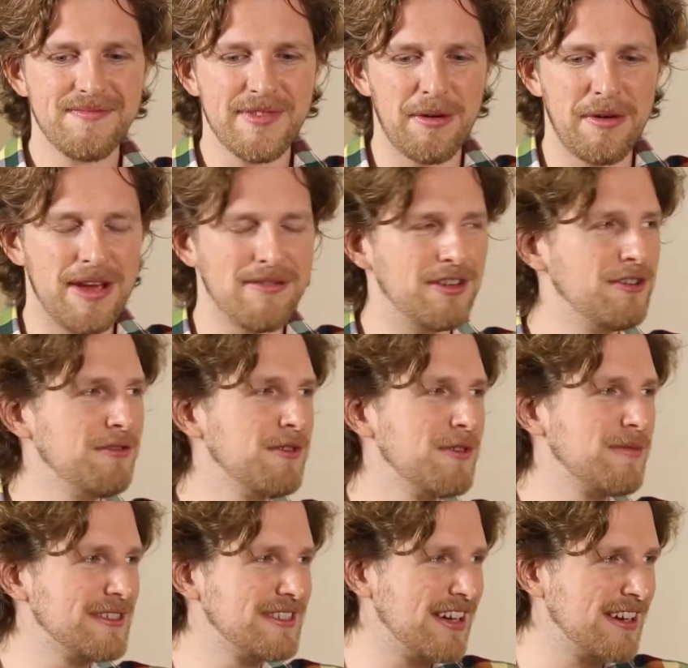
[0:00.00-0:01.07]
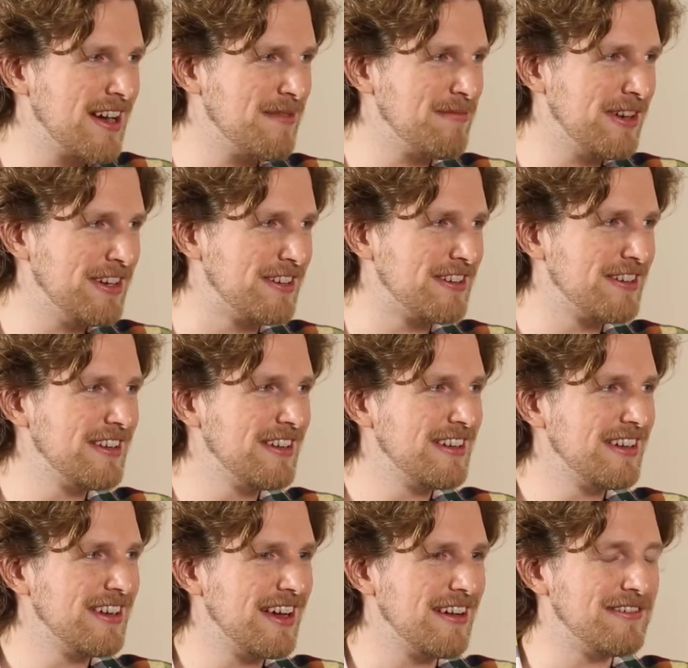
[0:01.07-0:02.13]
We have the new WordPress.com reader.
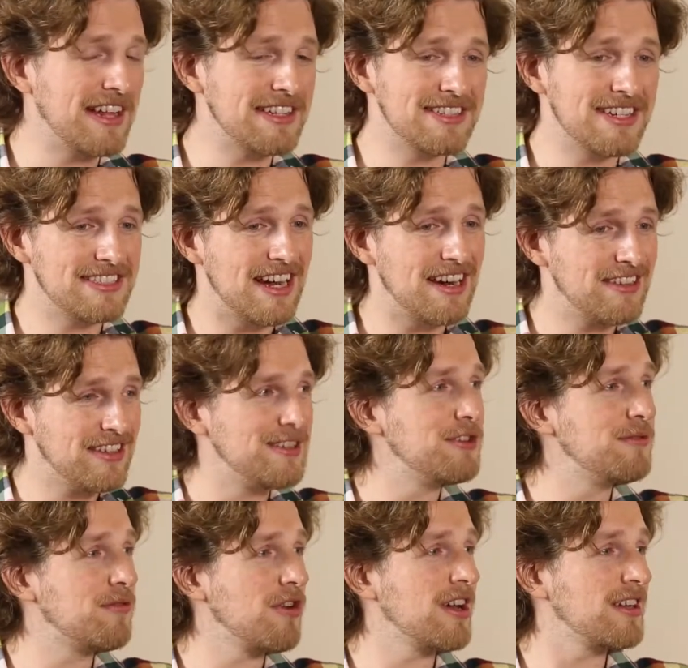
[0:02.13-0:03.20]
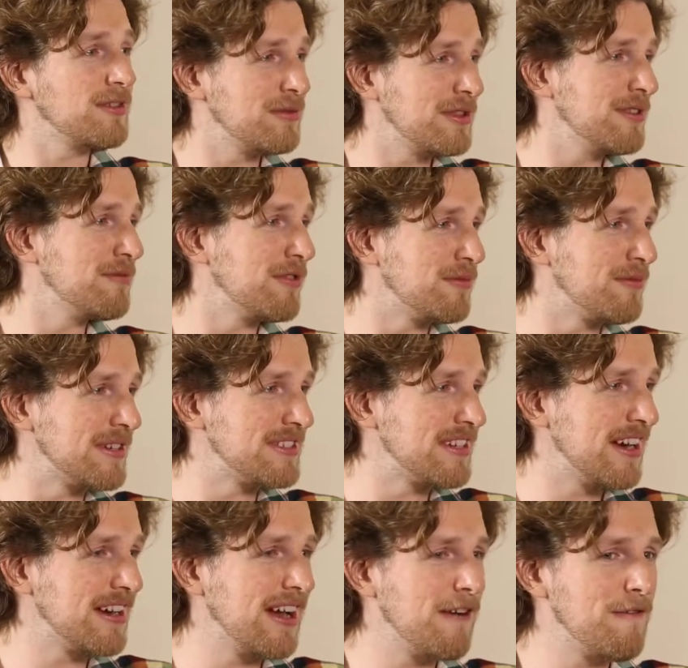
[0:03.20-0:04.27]
That's an entirely new product within
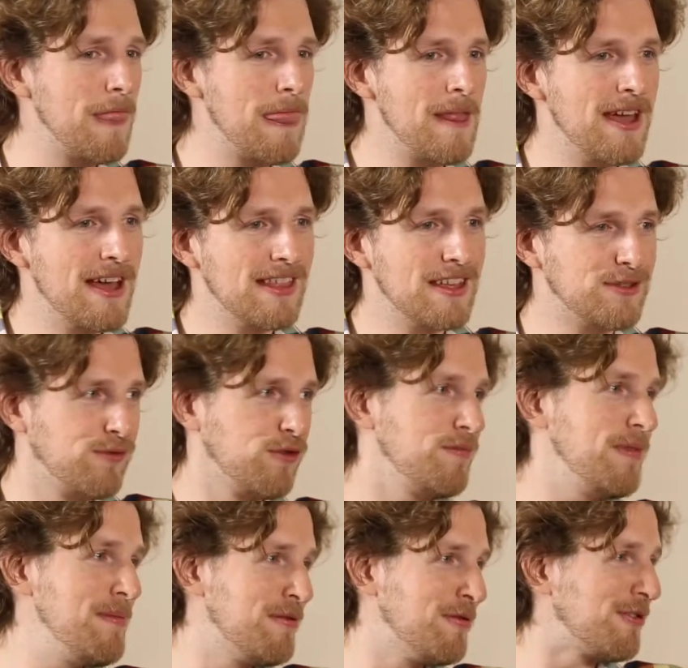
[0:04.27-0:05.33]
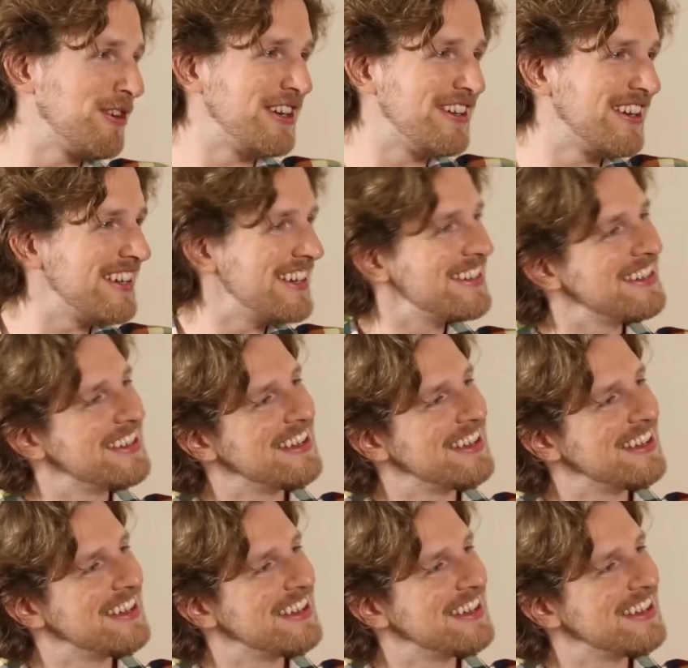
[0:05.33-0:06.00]
WordPress.com. There's 4 people working on it.